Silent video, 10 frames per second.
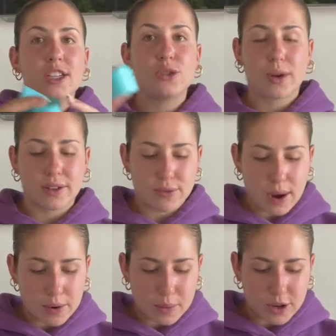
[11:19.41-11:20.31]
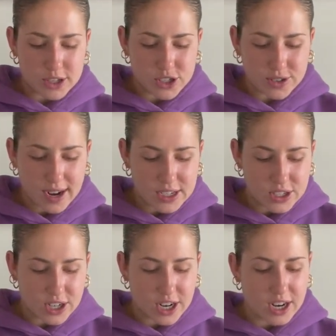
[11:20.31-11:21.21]
24-hour
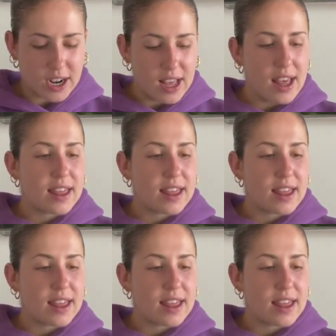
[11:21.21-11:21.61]
moisturizer.